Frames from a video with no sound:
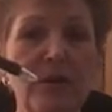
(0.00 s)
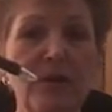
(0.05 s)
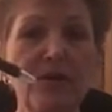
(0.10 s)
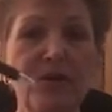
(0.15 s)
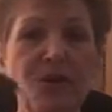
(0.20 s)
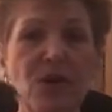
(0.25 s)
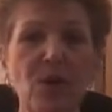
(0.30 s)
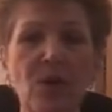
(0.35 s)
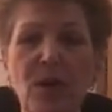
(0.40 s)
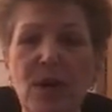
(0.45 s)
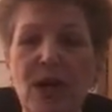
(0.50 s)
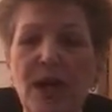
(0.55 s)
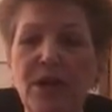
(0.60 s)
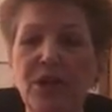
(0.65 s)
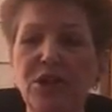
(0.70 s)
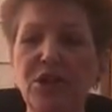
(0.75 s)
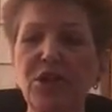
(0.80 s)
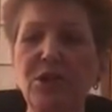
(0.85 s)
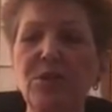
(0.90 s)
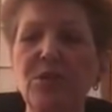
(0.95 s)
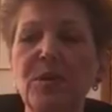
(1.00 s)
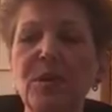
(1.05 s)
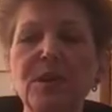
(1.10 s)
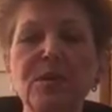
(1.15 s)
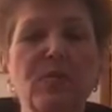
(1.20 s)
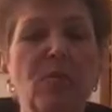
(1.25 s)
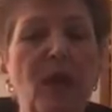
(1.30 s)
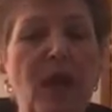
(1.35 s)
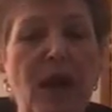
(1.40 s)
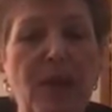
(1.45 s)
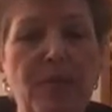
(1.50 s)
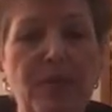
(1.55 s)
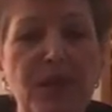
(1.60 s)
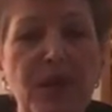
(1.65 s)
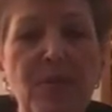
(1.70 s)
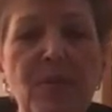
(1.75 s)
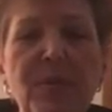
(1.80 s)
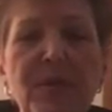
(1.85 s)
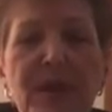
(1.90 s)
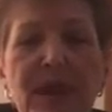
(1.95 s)
So what I do is when I'm
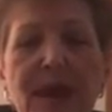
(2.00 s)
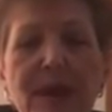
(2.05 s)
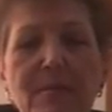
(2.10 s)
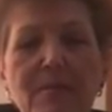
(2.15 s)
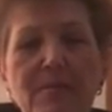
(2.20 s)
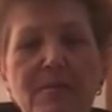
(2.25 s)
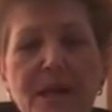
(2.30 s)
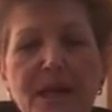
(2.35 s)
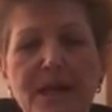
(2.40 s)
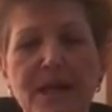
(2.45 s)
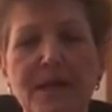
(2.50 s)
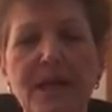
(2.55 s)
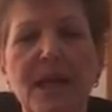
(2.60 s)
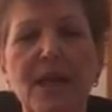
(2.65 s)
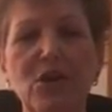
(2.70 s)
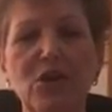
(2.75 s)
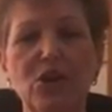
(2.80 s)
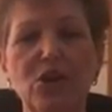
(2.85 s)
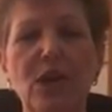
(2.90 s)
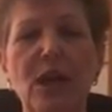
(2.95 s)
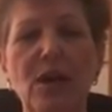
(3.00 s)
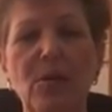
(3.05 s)
done with that meditation,